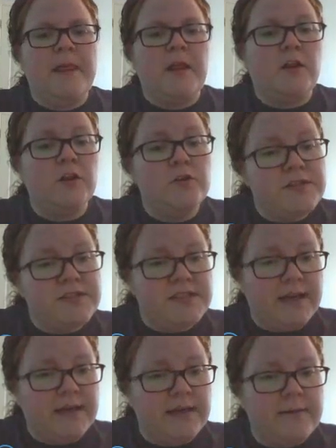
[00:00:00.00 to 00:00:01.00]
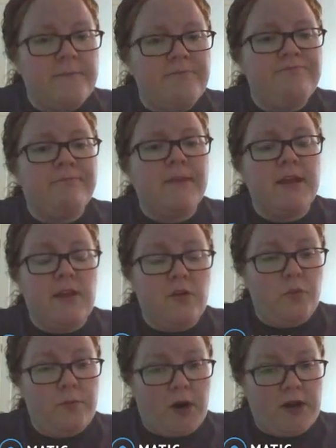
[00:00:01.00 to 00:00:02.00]
Glue stick.
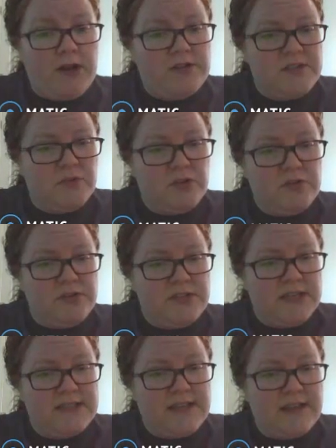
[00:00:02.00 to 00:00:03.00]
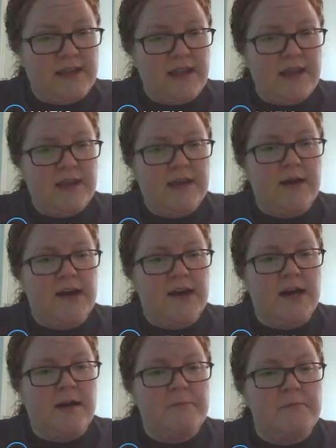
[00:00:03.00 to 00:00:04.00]
We brought you some glue sticks, I think,
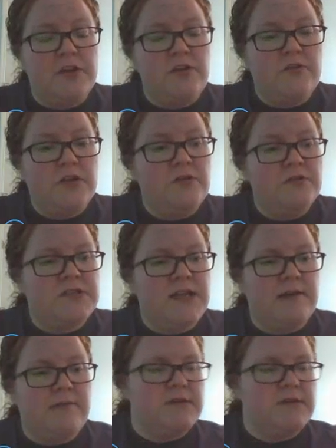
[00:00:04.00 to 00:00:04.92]
but you can use tape.